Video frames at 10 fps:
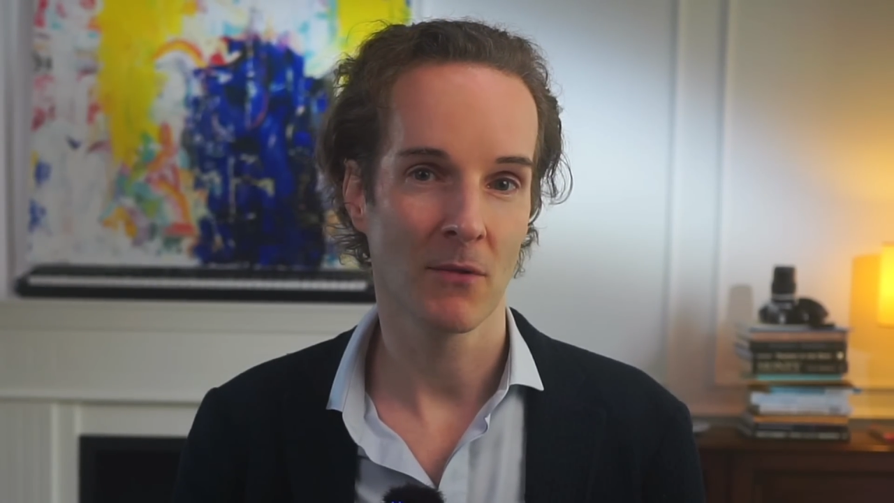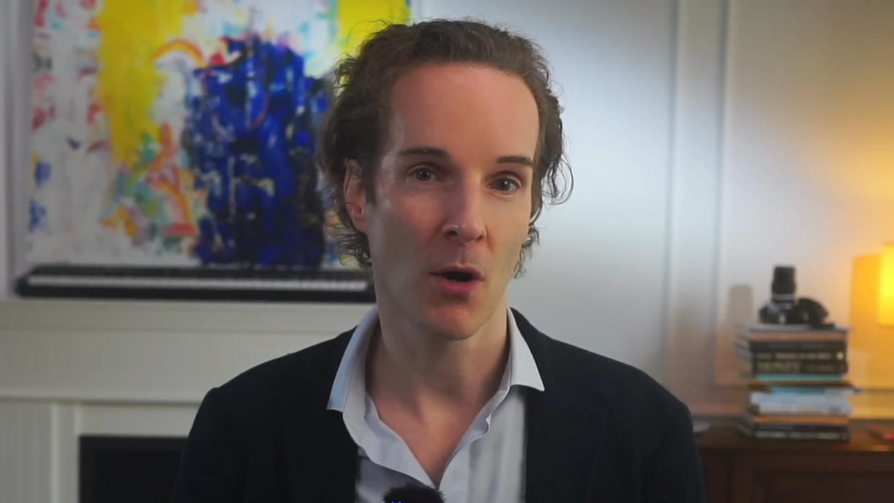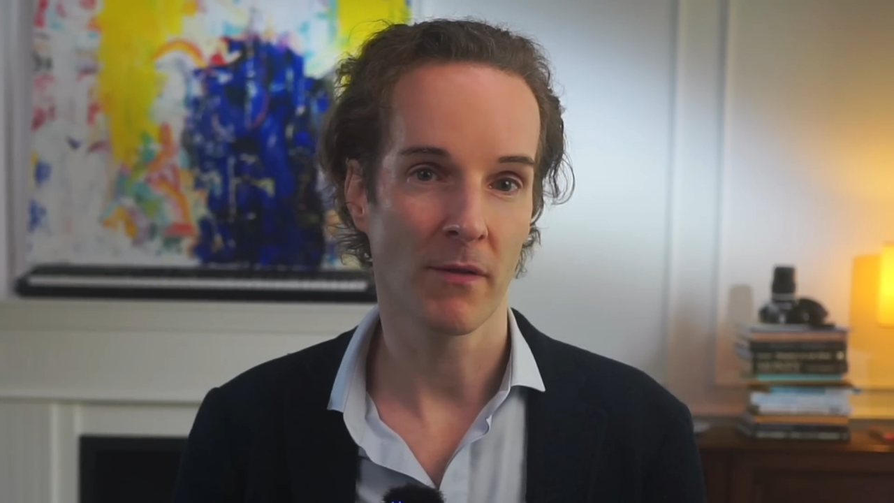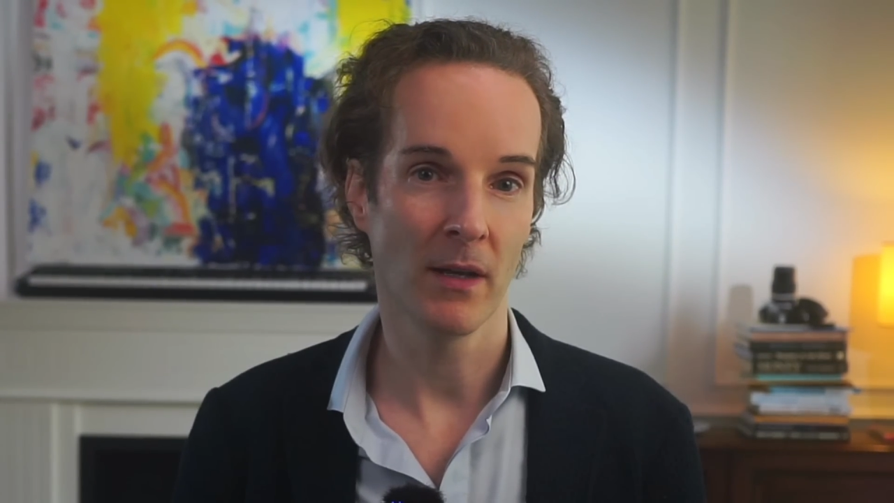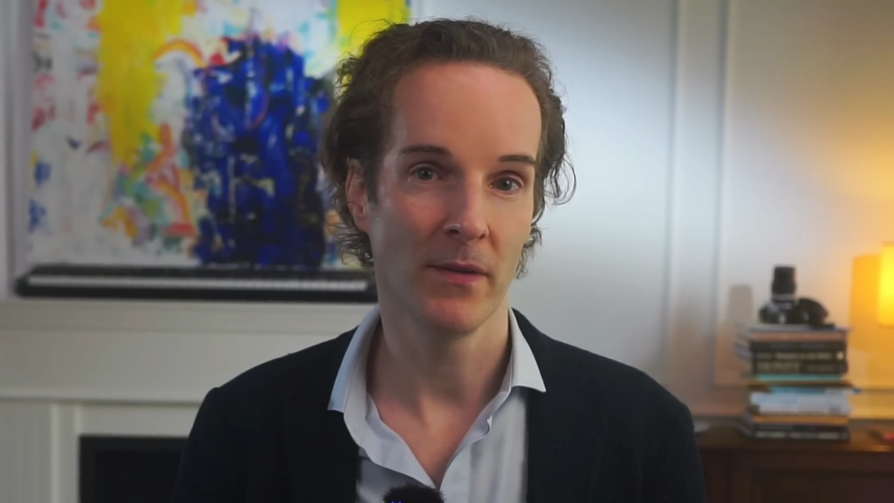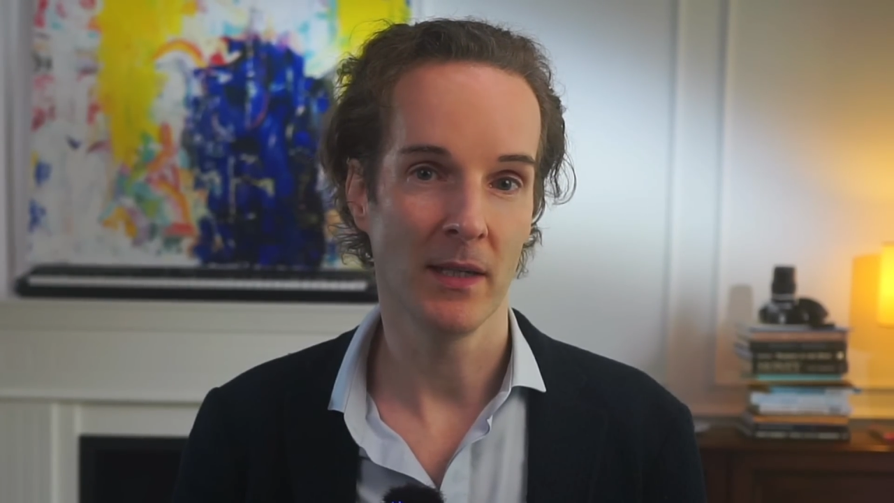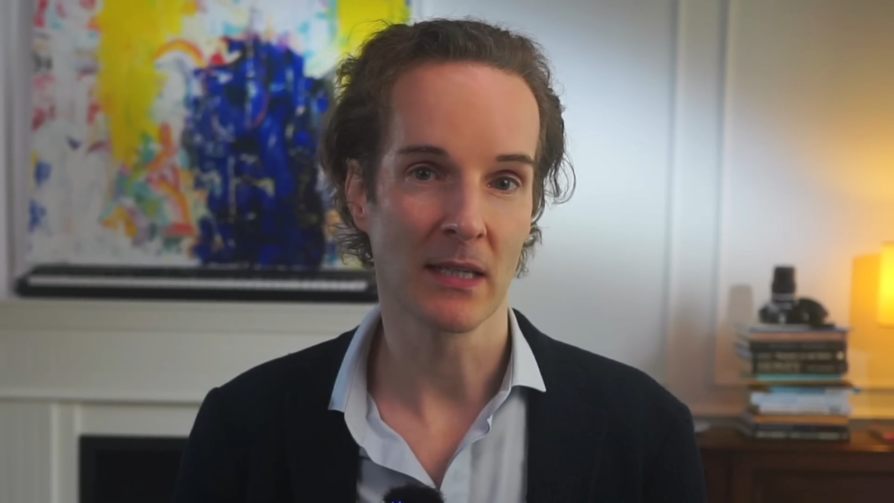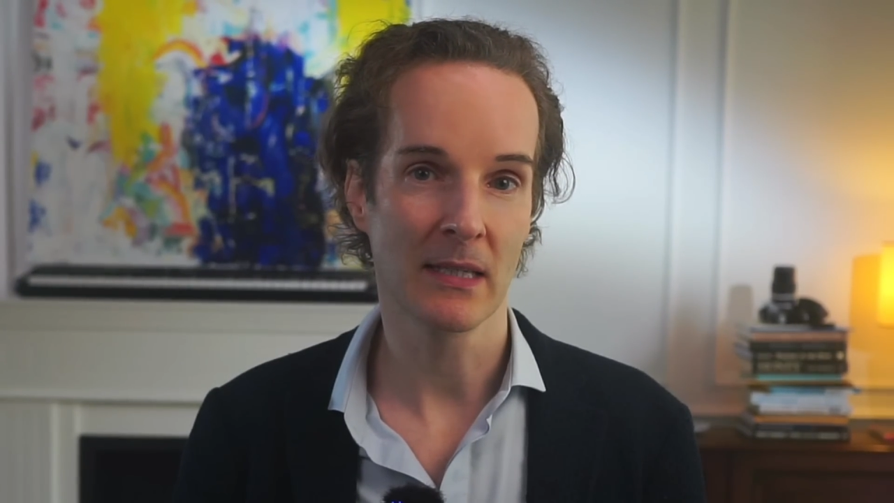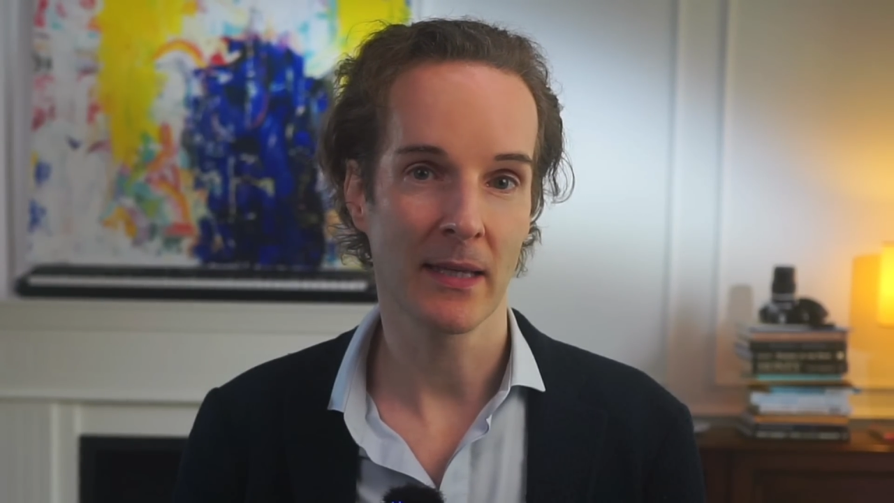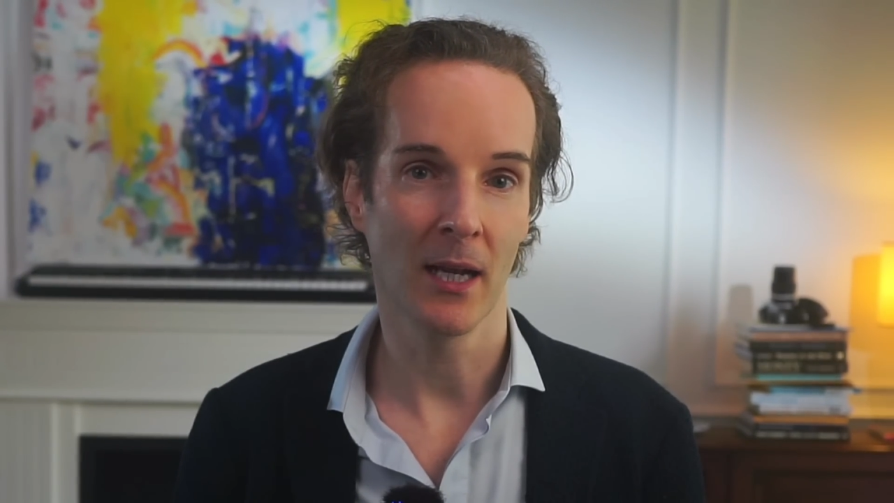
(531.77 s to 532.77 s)
of
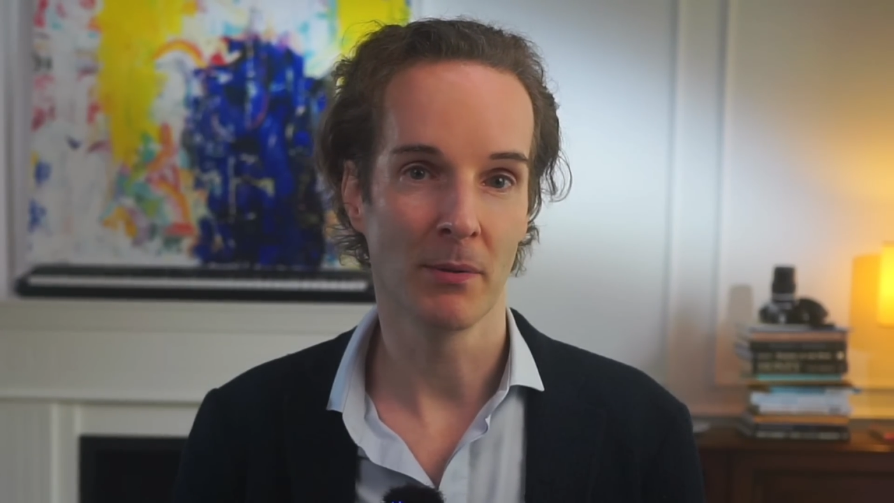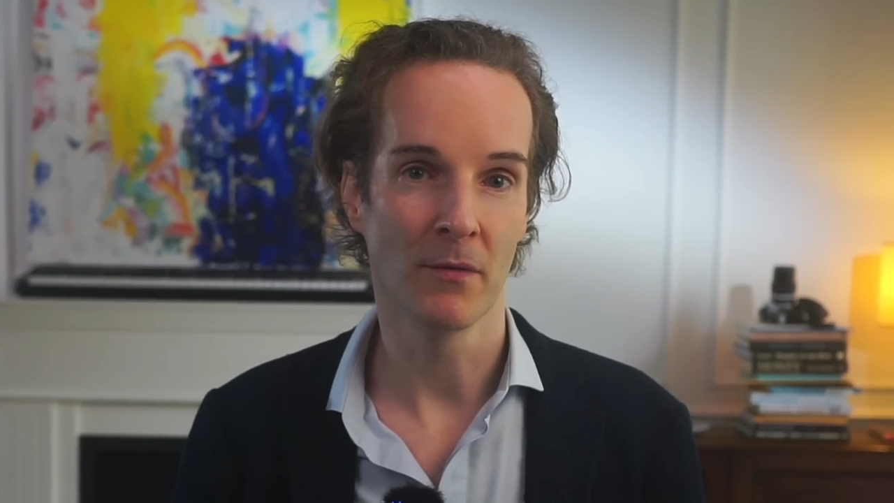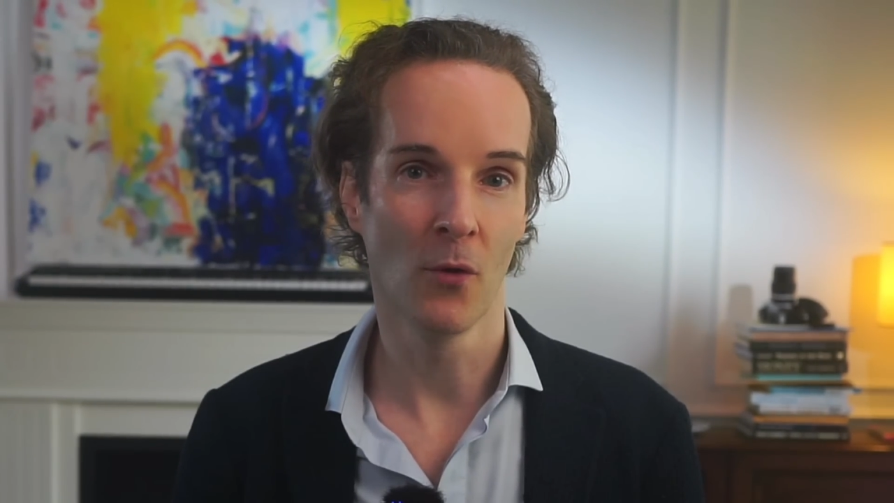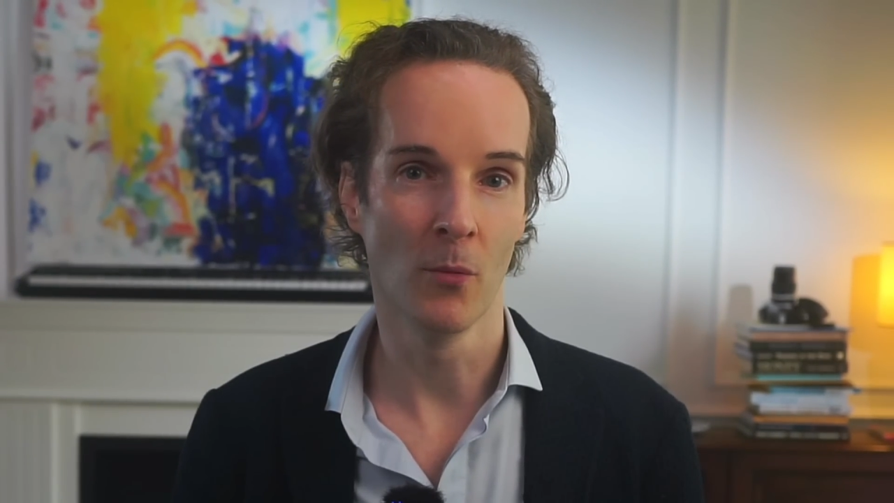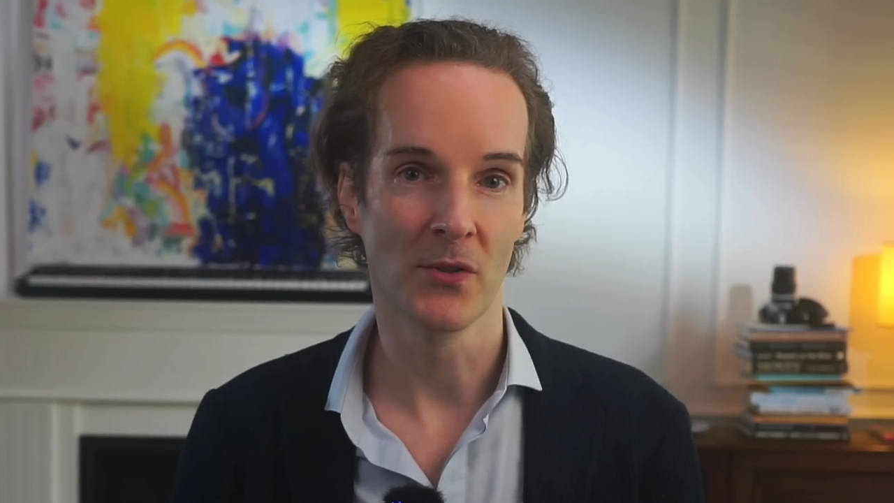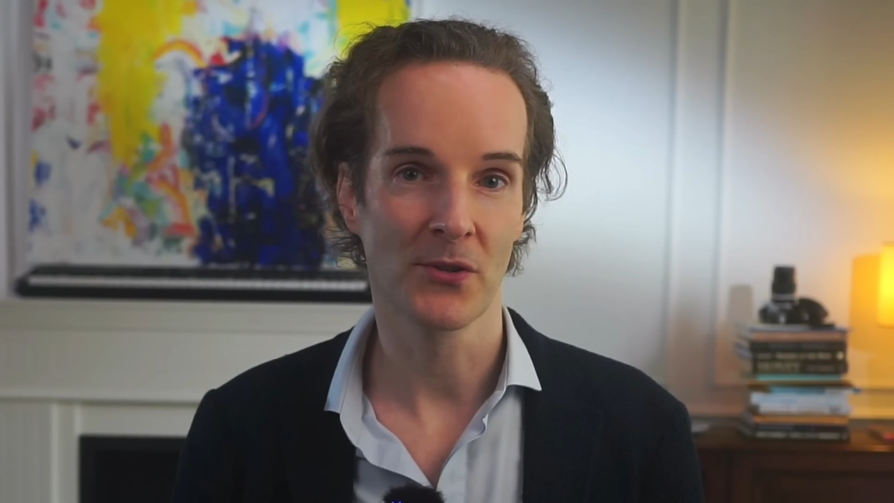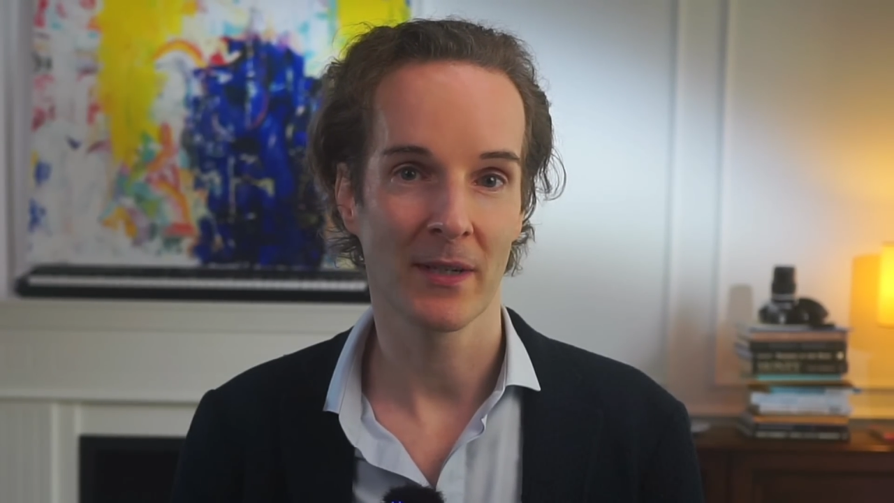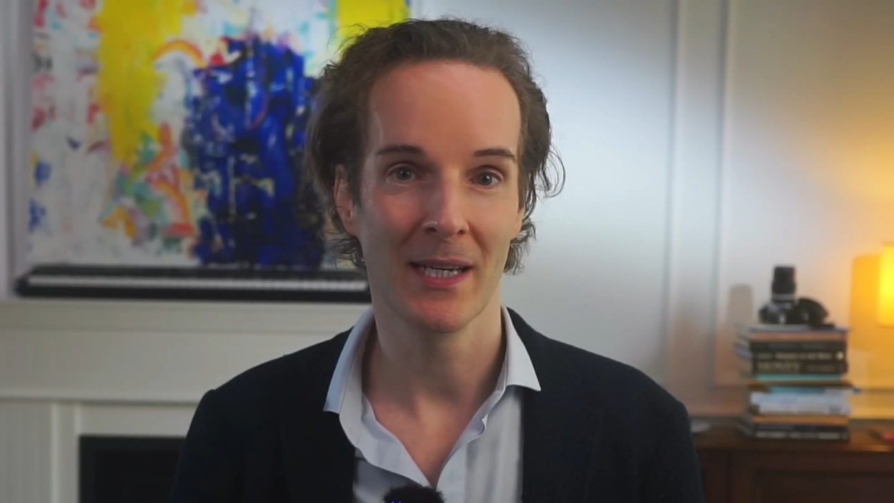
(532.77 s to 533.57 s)
NVIDIA's stellar performance.